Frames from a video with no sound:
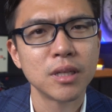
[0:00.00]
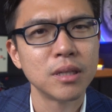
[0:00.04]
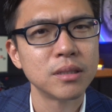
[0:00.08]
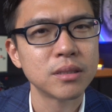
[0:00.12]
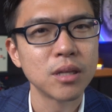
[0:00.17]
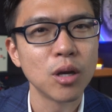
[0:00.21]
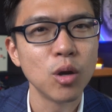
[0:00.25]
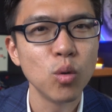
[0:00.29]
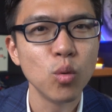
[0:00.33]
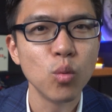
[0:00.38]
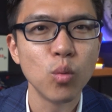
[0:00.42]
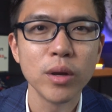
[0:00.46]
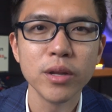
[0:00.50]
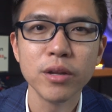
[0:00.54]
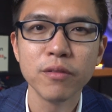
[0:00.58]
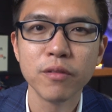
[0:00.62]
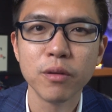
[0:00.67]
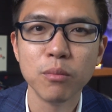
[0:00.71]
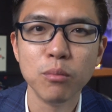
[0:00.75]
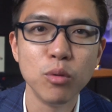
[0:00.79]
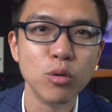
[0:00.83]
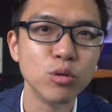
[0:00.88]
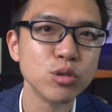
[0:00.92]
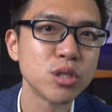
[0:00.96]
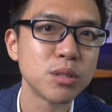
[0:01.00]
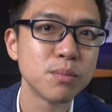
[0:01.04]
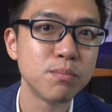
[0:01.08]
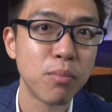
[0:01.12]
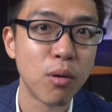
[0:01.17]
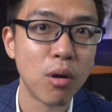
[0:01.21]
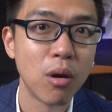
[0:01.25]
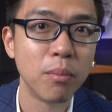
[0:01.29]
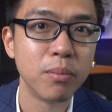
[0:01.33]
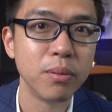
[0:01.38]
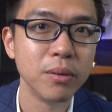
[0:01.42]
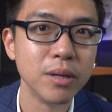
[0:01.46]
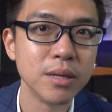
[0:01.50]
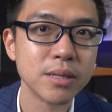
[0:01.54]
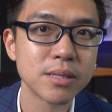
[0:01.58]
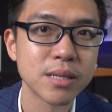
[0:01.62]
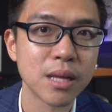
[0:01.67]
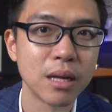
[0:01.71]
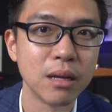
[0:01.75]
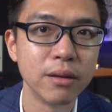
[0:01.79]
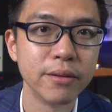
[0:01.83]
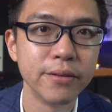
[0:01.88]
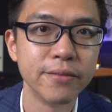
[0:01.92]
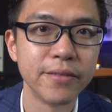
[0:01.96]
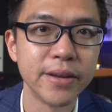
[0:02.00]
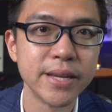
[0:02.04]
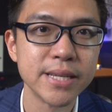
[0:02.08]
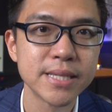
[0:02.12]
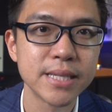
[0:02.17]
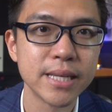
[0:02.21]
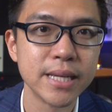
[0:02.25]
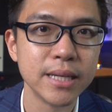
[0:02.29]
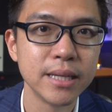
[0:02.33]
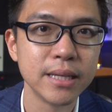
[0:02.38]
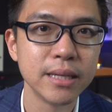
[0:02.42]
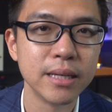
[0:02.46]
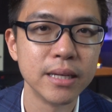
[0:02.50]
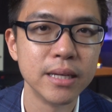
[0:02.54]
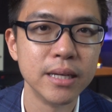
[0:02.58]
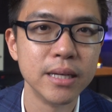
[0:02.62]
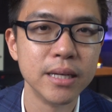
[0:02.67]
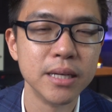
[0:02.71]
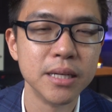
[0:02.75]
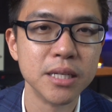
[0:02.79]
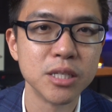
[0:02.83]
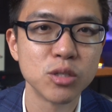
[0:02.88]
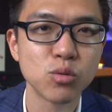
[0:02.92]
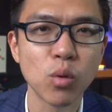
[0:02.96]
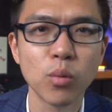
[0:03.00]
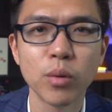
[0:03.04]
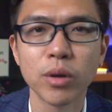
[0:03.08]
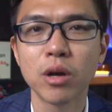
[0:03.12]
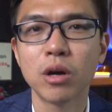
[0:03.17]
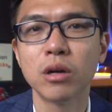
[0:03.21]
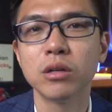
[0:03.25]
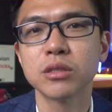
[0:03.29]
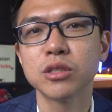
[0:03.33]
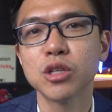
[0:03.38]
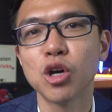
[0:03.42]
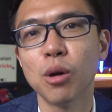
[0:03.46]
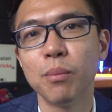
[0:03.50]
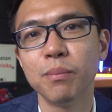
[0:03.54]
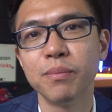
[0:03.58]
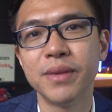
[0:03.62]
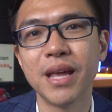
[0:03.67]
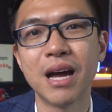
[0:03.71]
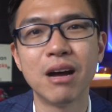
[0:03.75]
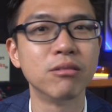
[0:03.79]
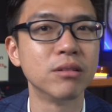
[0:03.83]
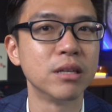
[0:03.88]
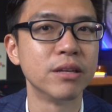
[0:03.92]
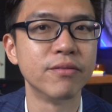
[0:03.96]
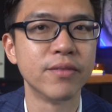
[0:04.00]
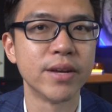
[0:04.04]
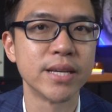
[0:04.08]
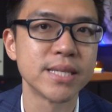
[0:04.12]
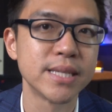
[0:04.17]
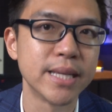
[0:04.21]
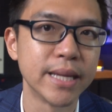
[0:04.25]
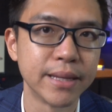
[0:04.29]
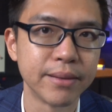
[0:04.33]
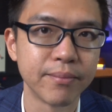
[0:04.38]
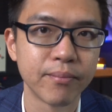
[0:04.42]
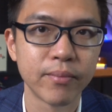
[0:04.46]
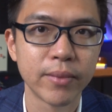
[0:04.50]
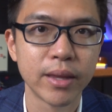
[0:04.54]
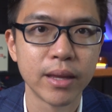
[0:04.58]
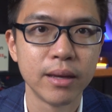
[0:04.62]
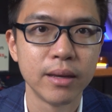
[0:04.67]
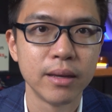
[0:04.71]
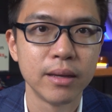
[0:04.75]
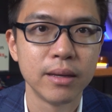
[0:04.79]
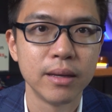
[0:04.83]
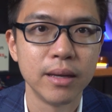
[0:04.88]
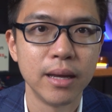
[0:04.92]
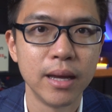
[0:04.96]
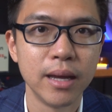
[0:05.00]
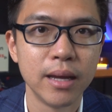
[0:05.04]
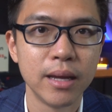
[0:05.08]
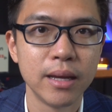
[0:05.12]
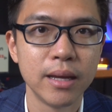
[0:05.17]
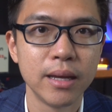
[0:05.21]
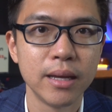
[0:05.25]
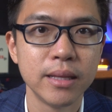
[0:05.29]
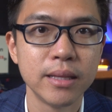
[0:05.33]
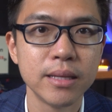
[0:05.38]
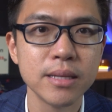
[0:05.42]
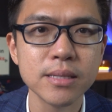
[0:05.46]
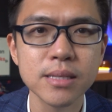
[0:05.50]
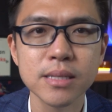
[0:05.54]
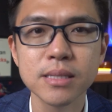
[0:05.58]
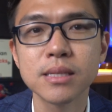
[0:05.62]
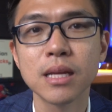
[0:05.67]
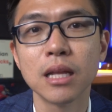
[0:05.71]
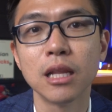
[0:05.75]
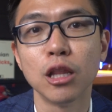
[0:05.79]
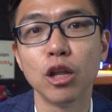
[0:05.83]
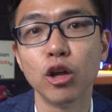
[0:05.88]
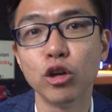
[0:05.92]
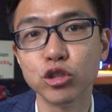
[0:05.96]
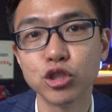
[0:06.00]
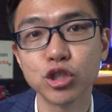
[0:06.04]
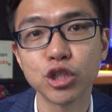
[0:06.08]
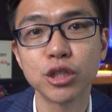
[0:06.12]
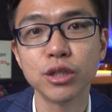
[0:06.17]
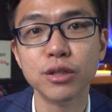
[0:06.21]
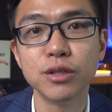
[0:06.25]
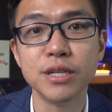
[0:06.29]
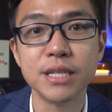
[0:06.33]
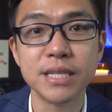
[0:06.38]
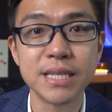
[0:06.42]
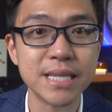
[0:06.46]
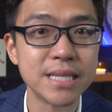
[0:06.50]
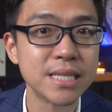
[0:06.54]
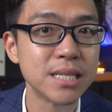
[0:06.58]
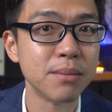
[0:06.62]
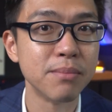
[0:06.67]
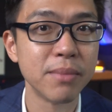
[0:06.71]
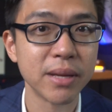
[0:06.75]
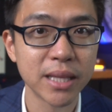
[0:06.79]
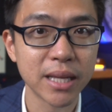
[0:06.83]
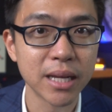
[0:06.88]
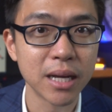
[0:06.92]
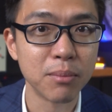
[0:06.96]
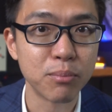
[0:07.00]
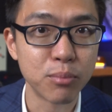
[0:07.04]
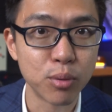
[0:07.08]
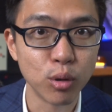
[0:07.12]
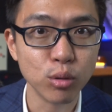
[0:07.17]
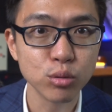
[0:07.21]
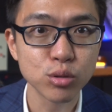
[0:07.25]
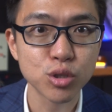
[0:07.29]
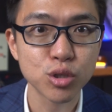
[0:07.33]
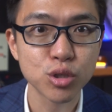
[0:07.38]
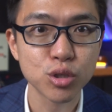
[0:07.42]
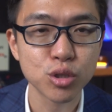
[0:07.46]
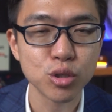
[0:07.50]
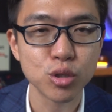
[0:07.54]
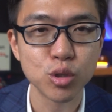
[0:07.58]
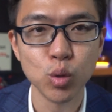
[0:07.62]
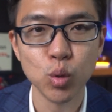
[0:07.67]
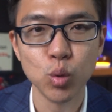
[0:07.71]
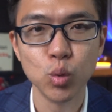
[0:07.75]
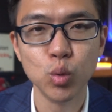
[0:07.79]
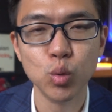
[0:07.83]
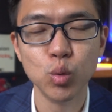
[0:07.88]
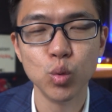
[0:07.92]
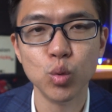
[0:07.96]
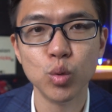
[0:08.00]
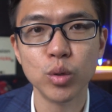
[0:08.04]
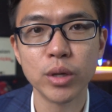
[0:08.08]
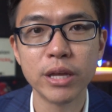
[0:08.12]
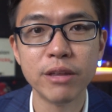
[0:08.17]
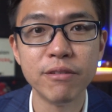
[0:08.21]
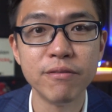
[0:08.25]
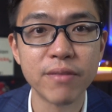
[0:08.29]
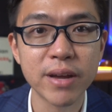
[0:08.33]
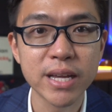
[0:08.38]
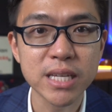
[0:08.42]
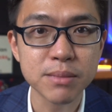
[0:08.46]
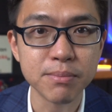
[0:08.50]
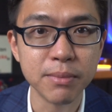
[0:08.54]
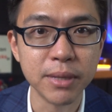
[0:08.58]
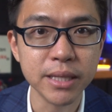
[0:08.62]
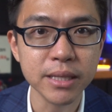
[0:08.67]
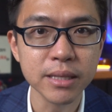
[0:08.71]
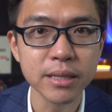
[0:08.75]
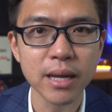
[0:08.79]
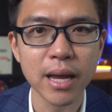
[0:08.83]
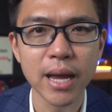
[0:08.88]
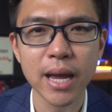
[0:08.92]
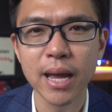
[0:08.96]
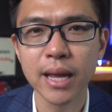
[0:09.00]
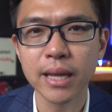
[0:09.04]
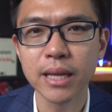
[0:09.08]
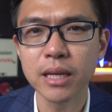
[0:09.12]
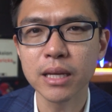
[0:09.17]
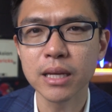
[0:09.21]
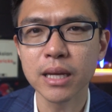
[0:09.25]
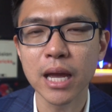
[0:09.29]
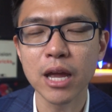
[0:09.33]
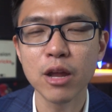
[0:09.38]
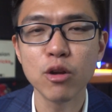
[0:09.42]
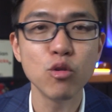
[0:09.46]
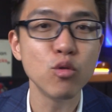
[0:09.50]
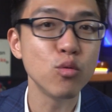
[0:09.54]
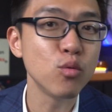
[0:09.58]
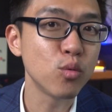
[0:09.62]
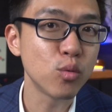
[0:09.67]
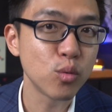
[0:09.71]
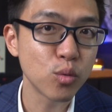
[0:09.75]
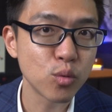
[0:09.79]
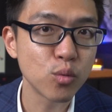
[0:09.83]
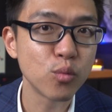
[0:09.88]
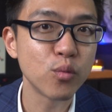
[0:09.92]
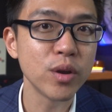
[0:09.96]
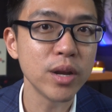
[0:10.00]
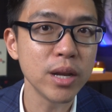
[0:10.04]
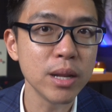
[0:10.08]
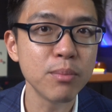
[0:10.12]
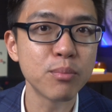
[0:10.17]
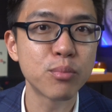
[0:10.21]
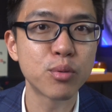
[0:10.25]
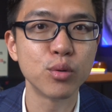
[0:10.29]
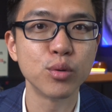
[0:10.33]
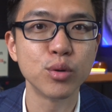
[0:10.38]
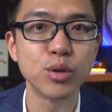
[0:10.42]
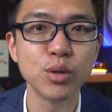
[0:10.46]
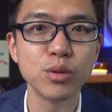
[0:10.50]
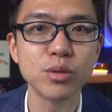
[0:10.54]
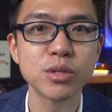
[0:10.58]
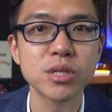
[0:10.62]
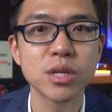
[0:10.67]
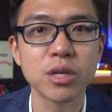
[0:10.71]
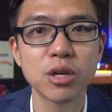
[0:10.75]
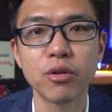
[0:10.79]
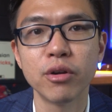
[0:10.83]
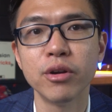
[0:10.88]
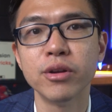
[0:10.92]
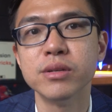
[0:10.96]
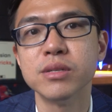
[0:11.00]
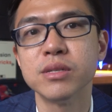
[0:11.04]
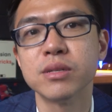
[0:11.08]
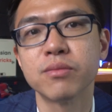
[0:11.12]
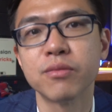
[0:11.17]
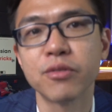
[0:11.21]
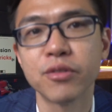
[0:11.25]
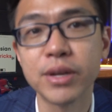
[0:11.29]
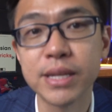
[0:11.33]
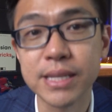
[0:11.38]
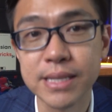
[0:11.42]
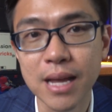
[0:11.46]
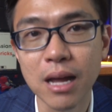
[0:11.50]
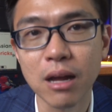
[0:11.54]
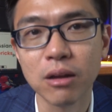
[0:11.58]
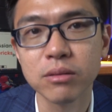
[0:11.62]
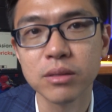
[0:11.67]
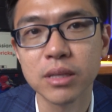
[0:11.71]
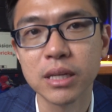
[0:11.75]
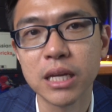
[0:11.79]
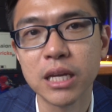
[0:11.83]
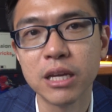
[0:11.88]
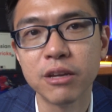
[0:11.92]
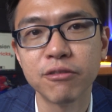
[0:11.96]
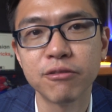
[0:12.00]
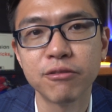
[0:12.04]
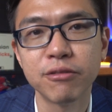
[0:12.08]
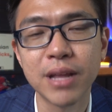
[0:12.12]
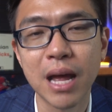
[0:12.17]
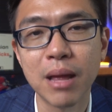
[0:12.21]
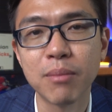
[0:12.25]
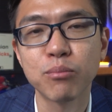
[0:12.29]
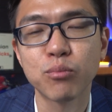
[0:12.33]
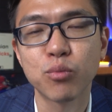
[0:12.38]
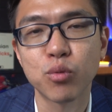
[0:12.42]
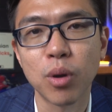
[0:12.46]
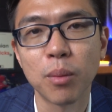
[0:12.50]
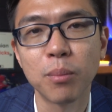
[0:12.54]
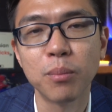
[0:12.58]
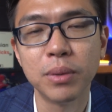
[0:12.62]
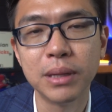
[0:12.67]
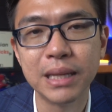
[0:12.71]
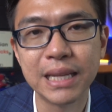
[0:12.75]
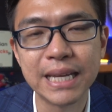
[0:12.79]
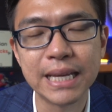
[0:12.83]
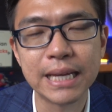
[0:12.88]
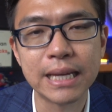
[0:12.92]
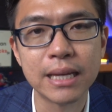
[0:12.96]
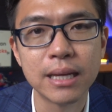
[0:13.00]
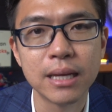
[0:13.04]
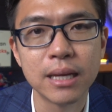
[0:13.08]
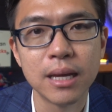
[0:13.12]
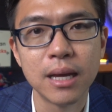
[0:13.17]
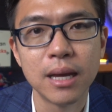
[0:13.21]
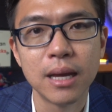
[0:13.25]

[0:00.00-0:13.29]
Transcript: So one of the most popular style of investing is what we call top-down investing. And this is a logical and systematic approach to investment, and it can really produce great result if done properly.